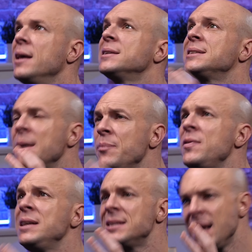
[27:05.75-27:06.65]

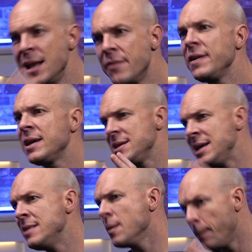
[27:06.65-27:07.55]
something significant
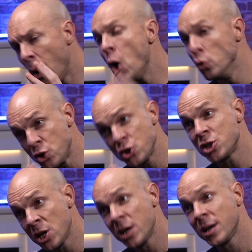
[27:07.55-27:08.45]
in the
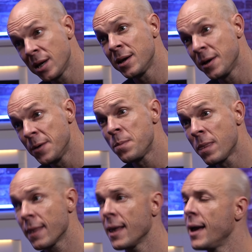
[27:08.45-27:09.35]
post
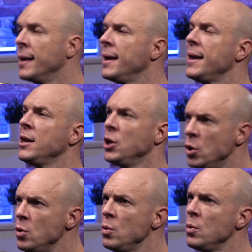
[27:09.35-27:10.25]
uh,
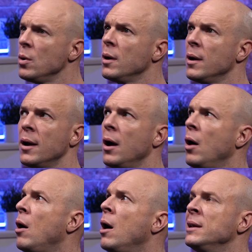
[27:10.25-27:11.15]
you
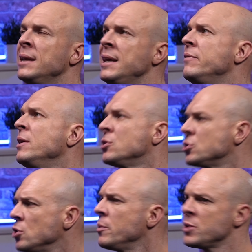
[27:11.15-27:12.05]
are leaving
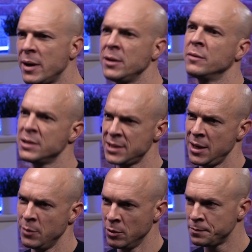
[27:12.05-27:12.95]
so much money on the
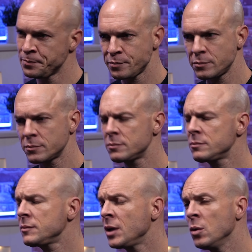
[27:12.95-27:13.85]
table.
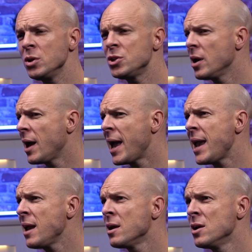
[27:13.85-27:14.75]

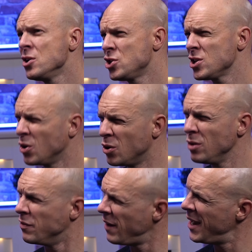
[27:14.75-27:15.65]
A, just
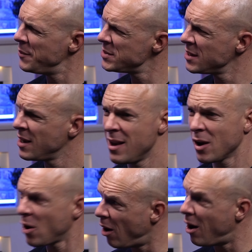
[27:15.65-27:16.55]
good vibes,
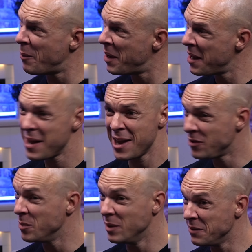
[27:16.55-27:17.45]
karma,
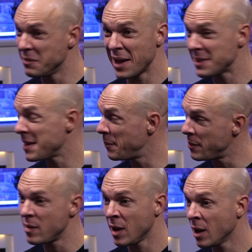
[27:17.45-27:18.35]
if you believe in that type
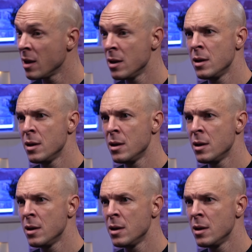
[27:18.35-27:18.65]
of thing,